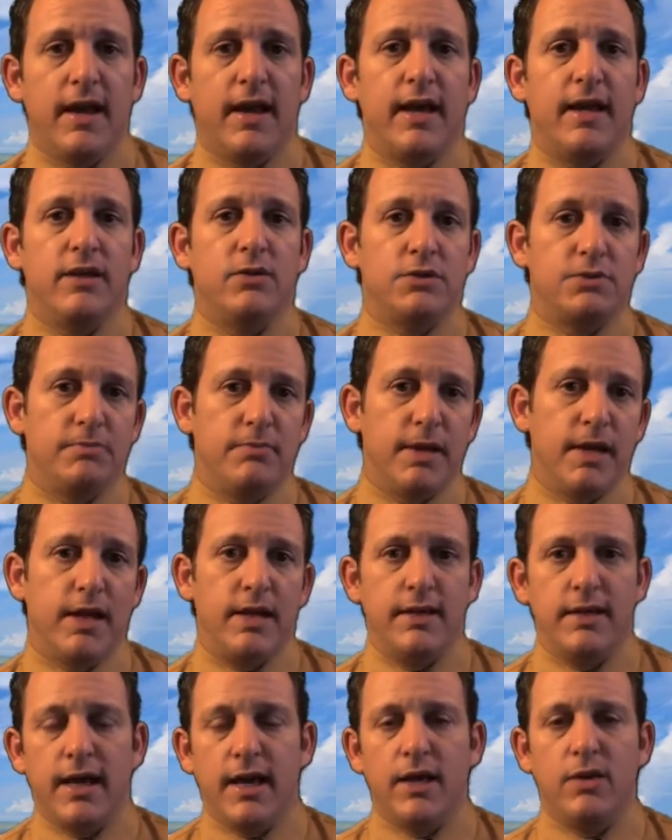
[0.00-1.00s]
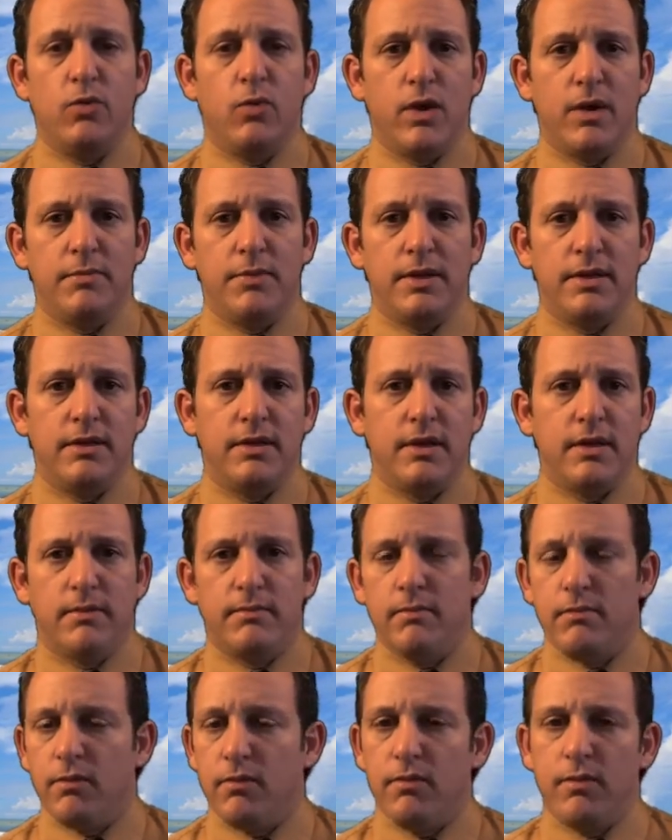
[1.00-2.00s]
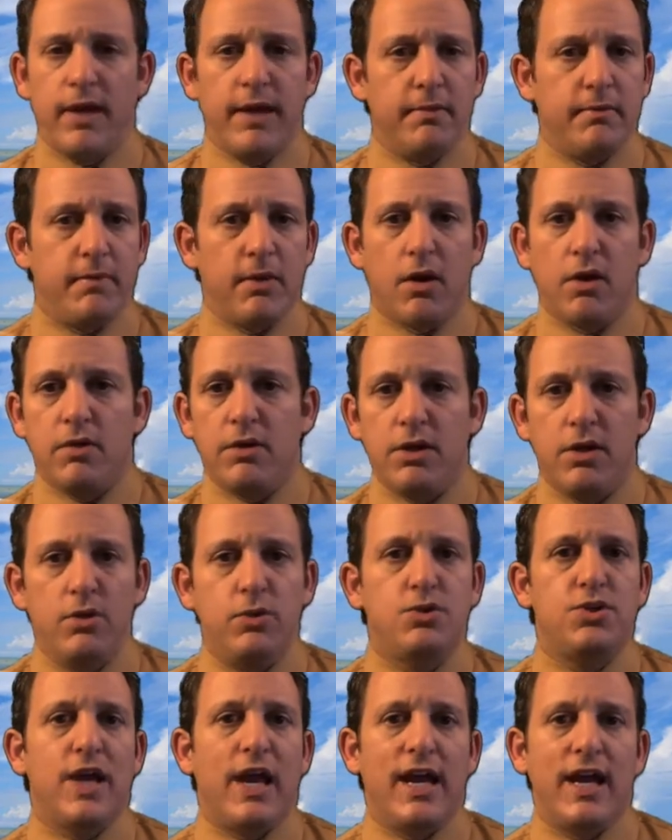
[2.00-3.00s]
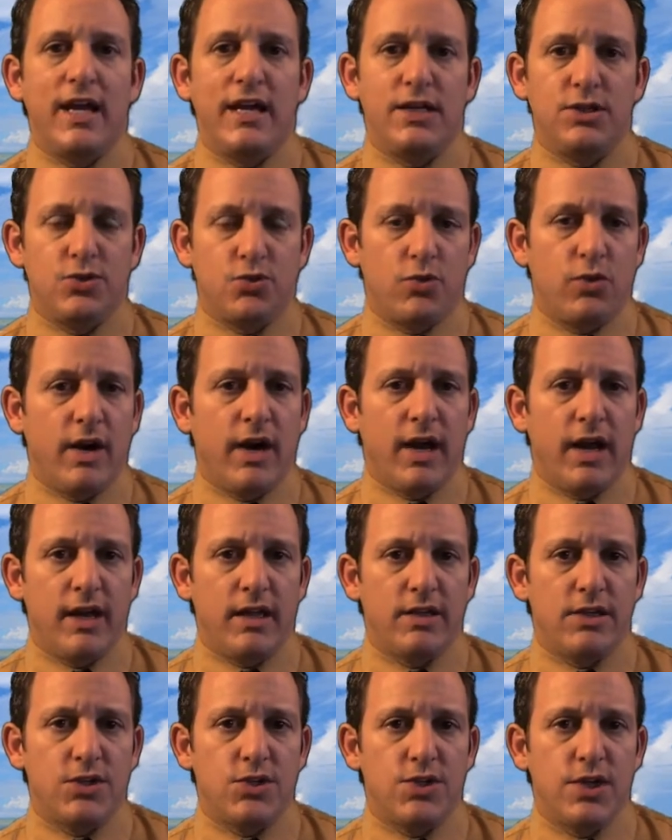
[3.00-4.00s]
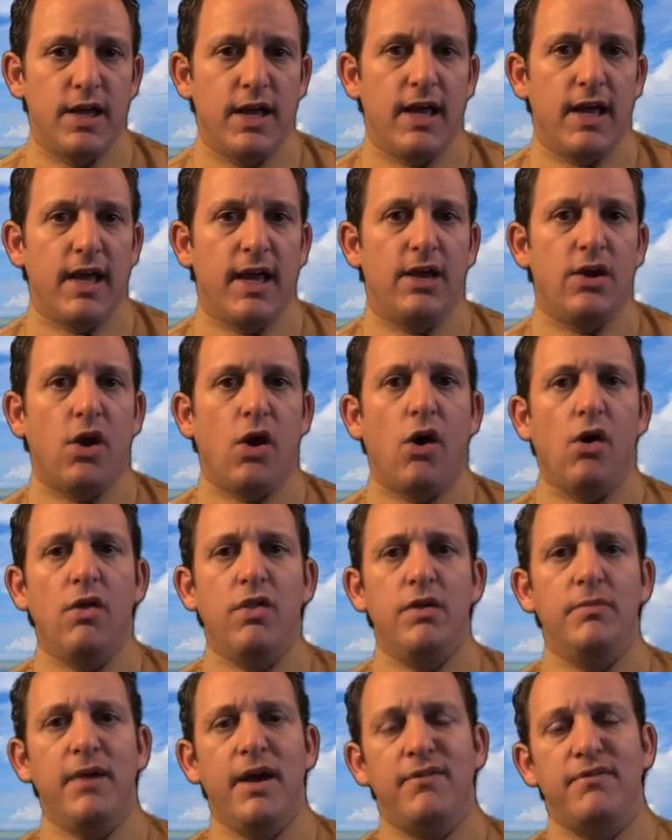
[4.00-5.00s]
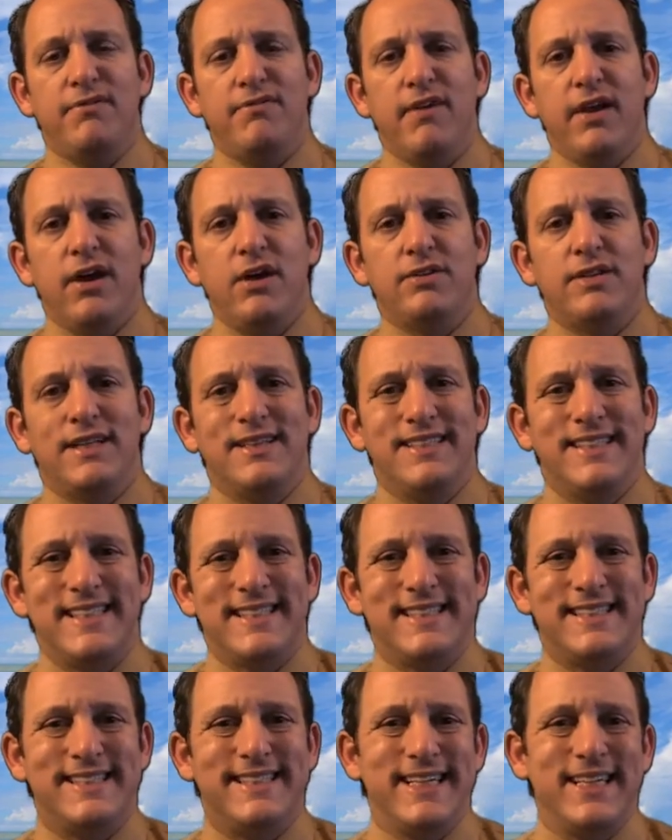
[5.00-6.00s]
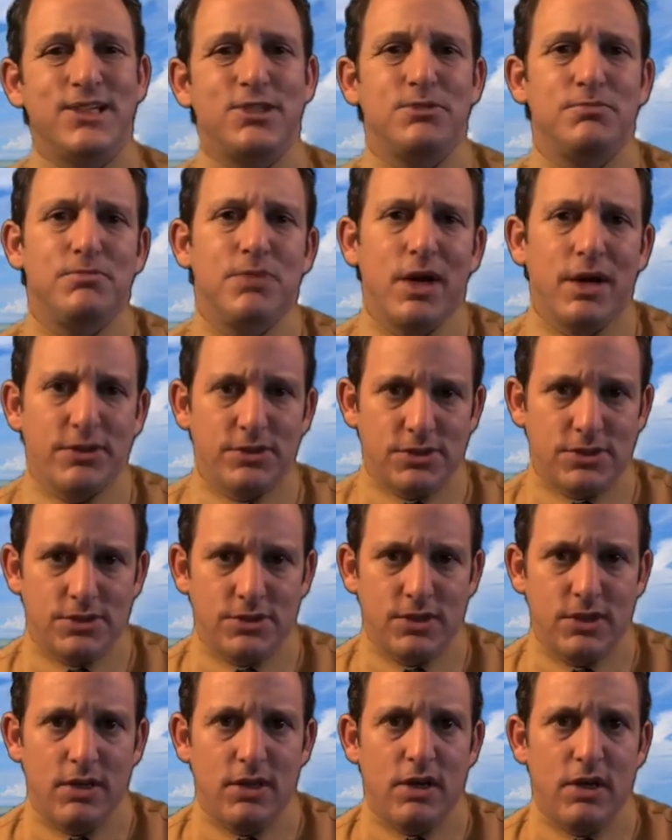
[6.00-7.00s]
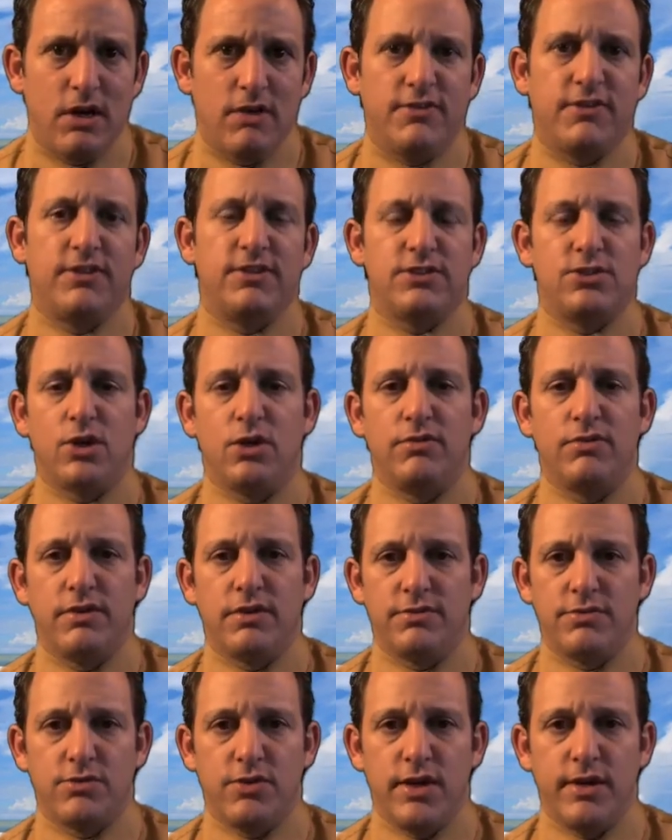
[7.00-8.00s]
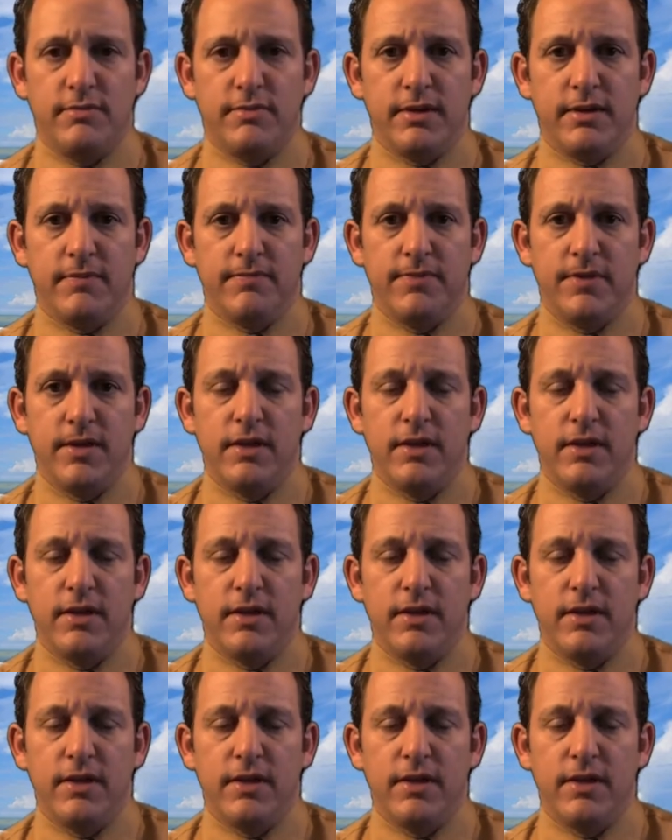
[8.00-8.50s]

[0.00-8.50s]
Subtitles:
And it was men and women, a huge age range, and all of them had failed at least 6 months of conservative treatment.